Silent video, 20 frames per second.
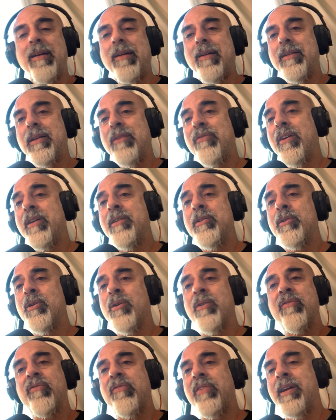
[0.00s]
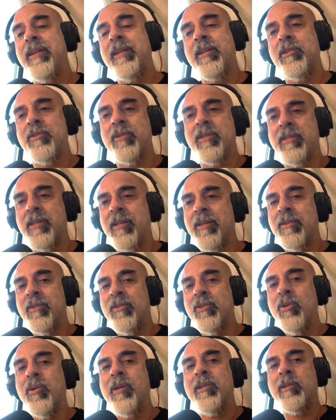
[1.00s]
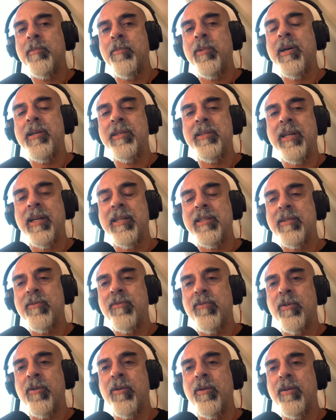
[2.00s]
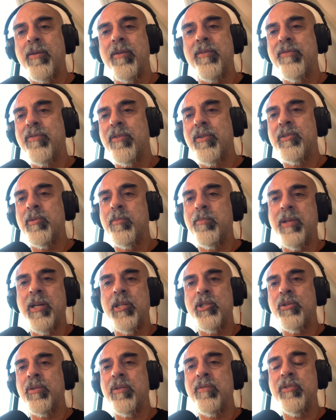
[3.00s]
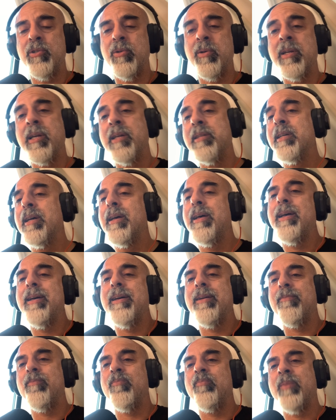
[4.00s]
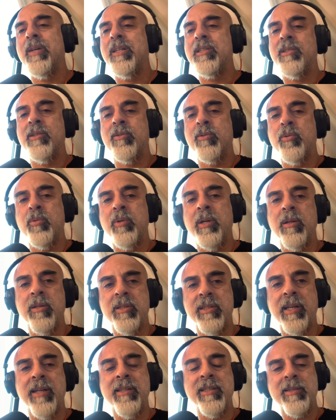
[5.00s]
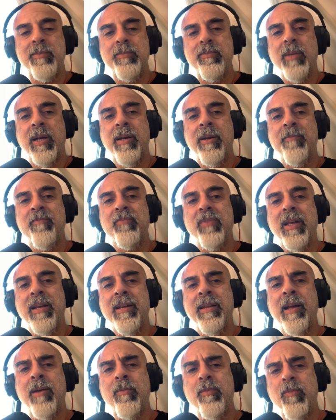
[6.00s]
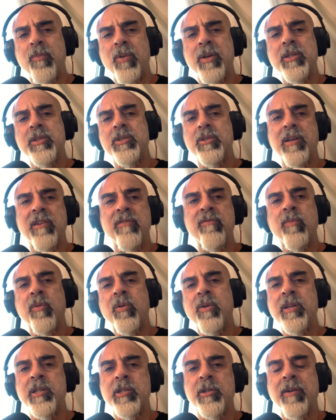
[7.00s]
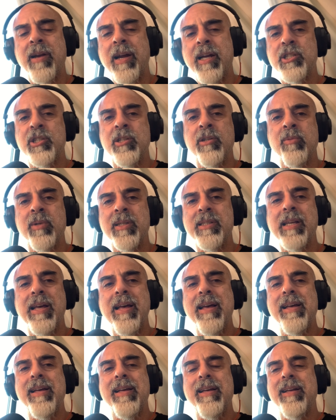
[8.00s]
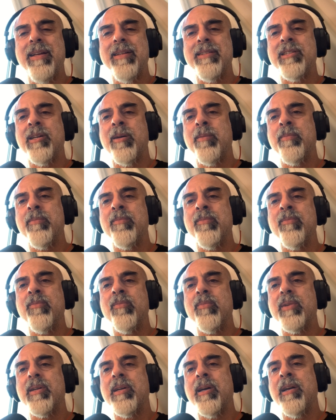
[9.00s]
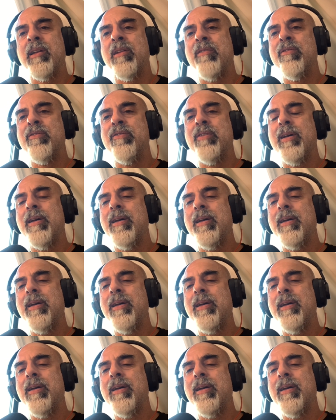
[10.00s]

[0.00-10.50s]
If I don't find interesting doing the podcast for the pleasure of doing it, makes no real sense. And I wanted to have more interaction with some kind of